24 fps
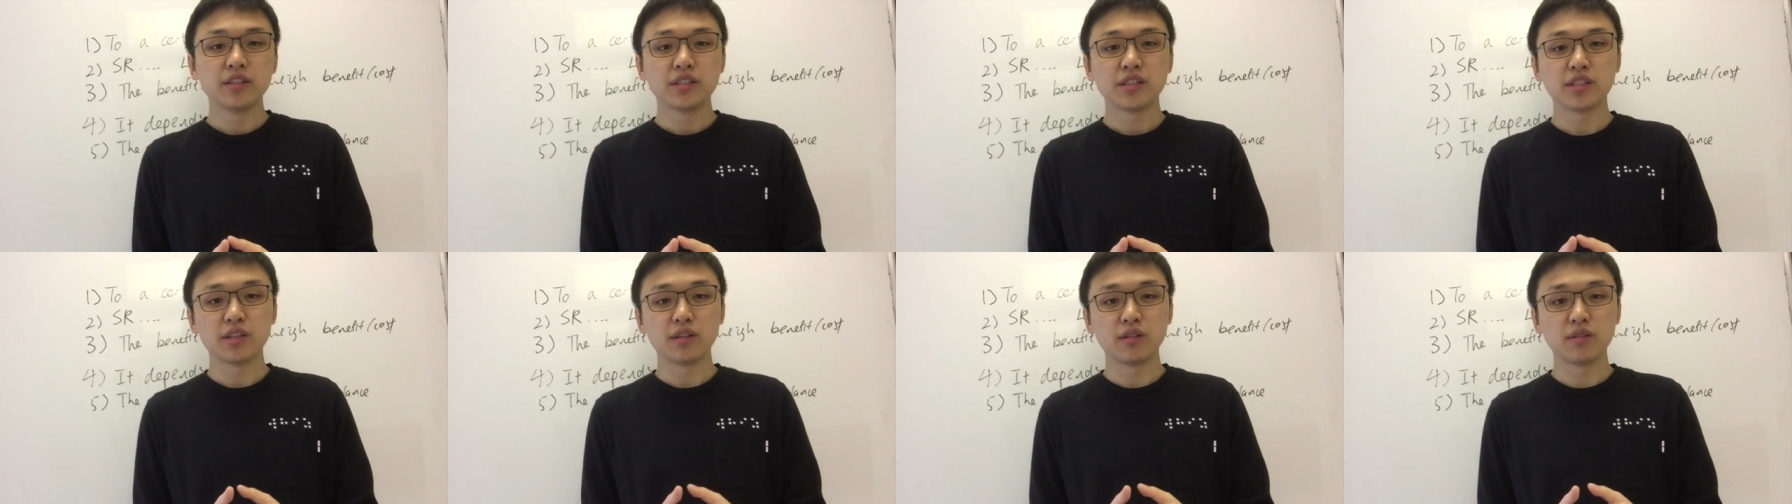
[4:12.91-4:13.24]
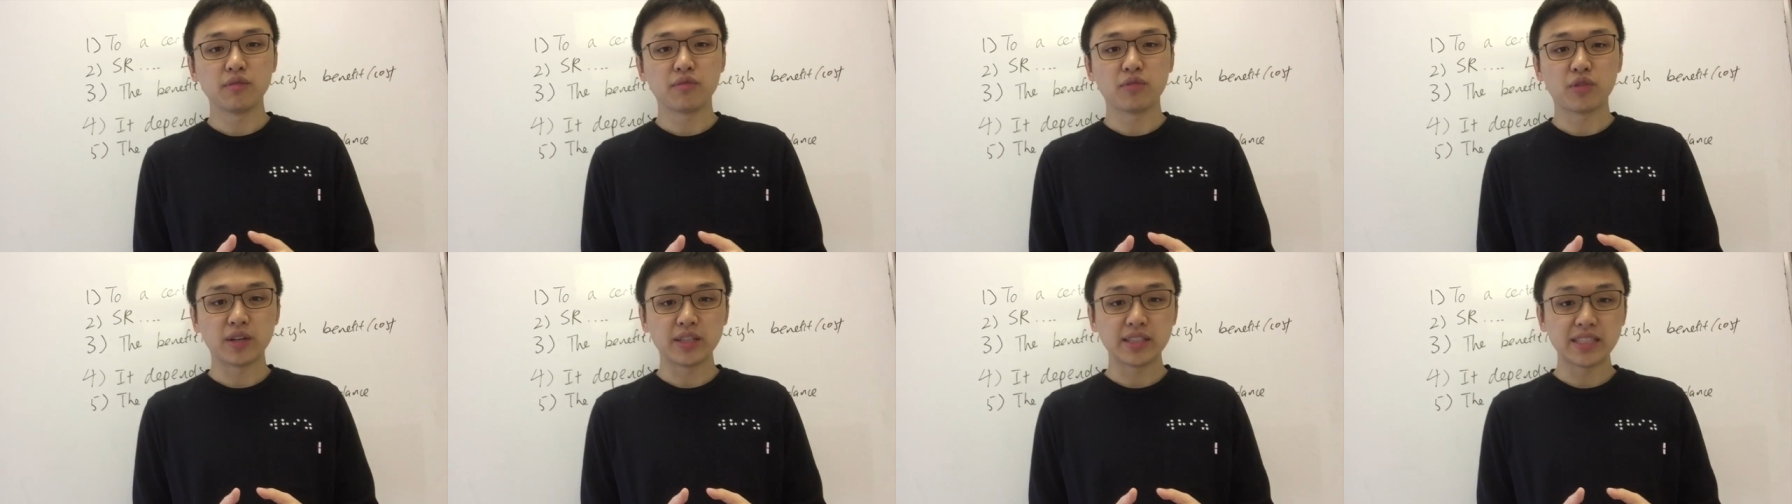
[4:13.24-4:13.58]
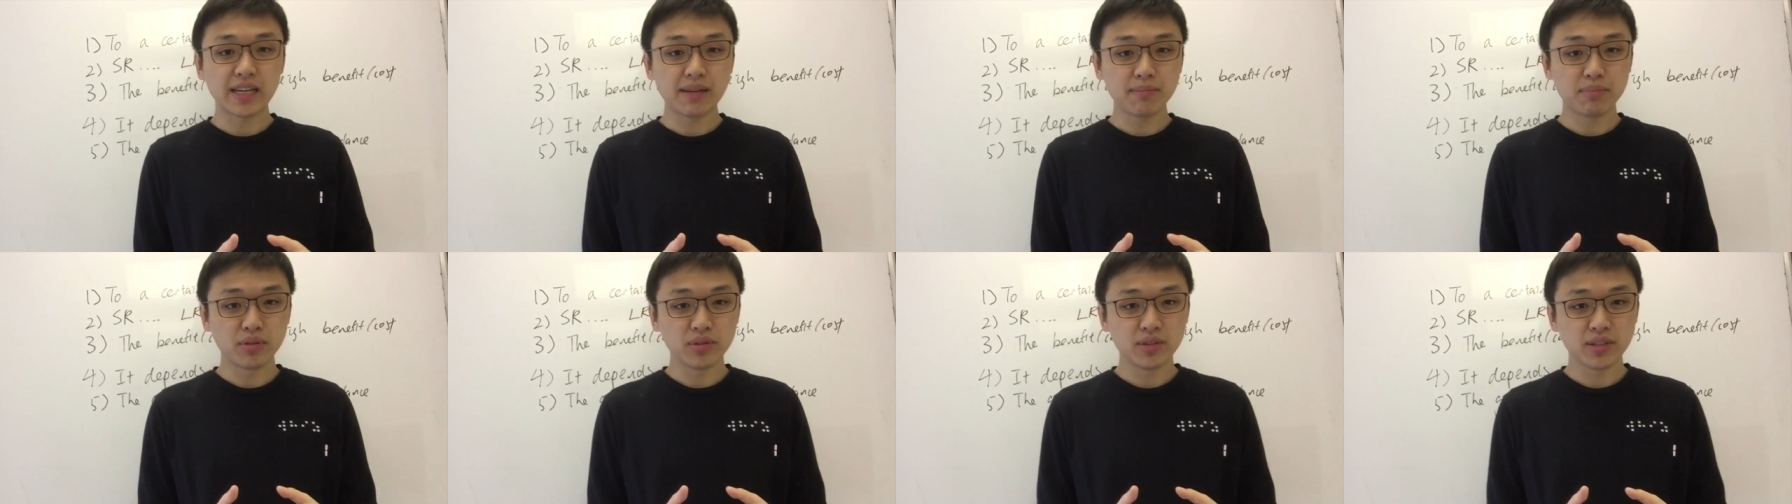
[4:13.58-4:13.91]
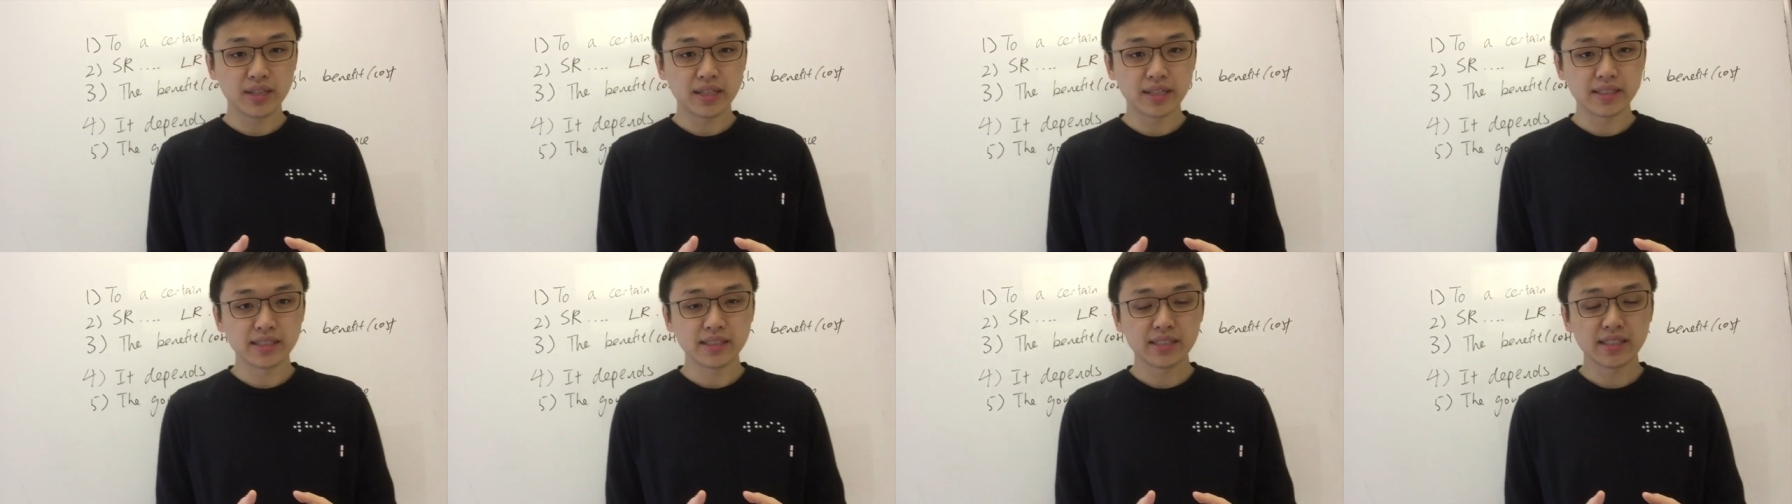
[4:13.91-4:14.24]
So for example,
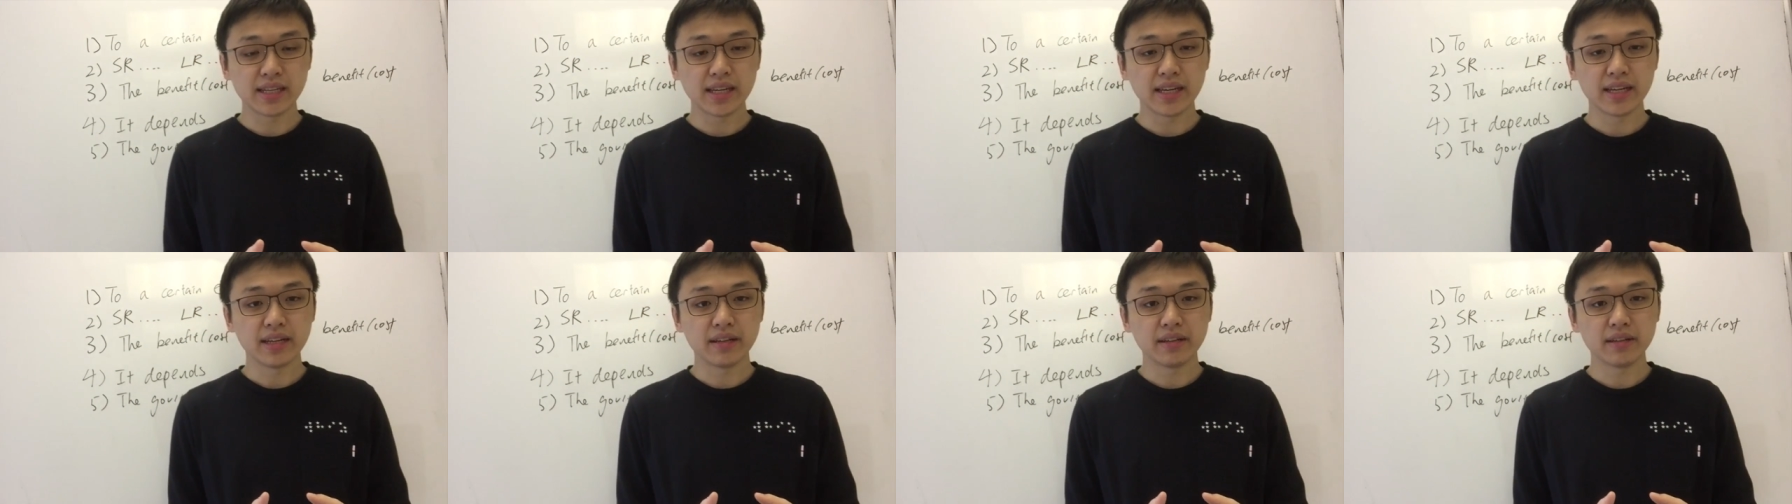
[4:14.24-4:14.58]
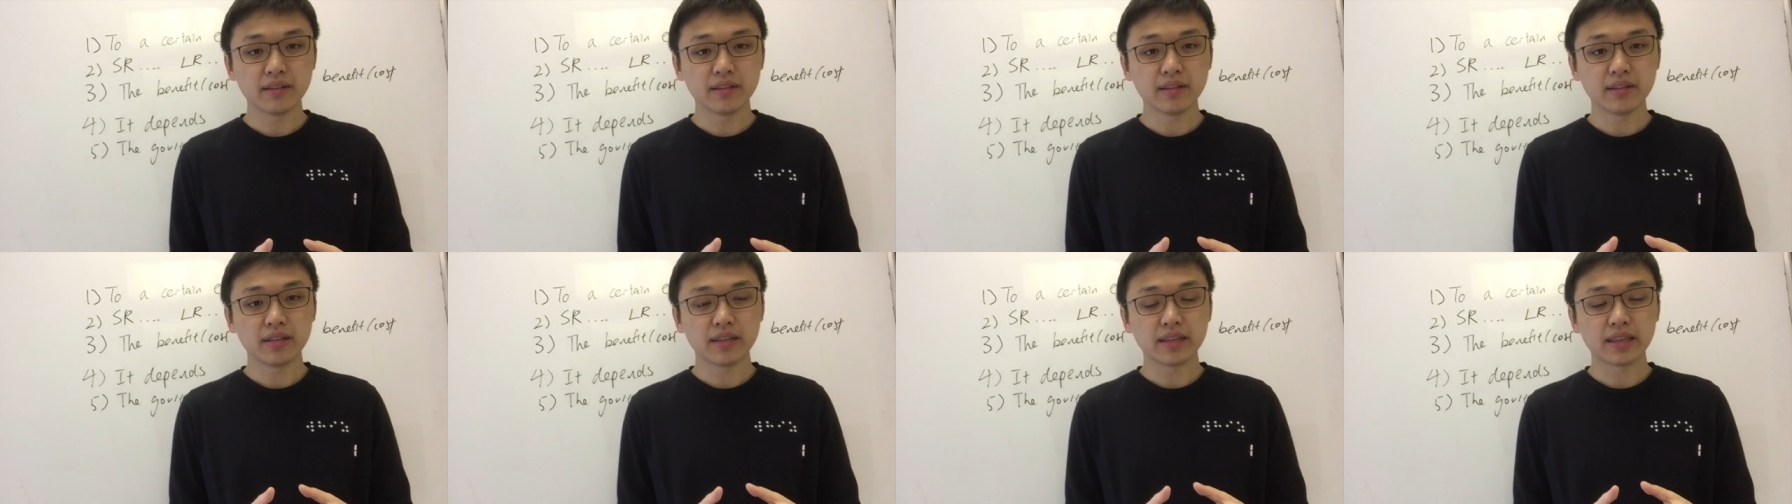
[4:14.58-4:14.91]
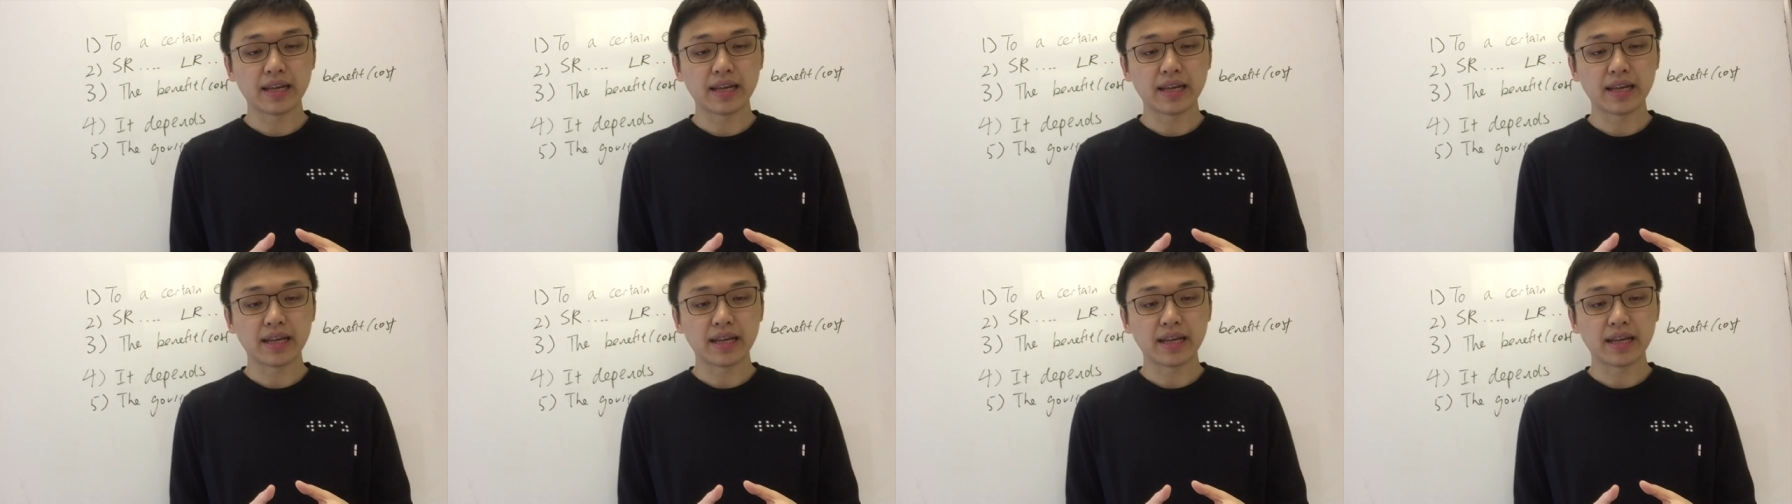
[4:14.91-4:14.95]
you can say